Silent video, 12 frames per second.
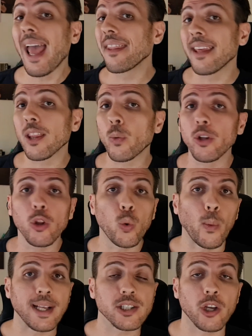And the other one on the
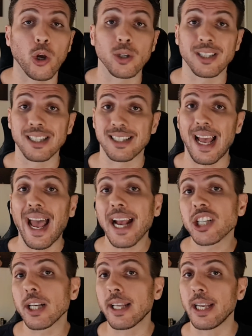West Coast is
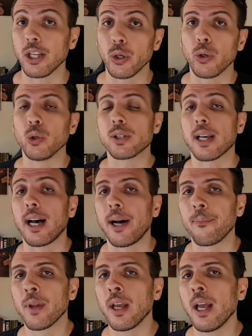actually in Utah.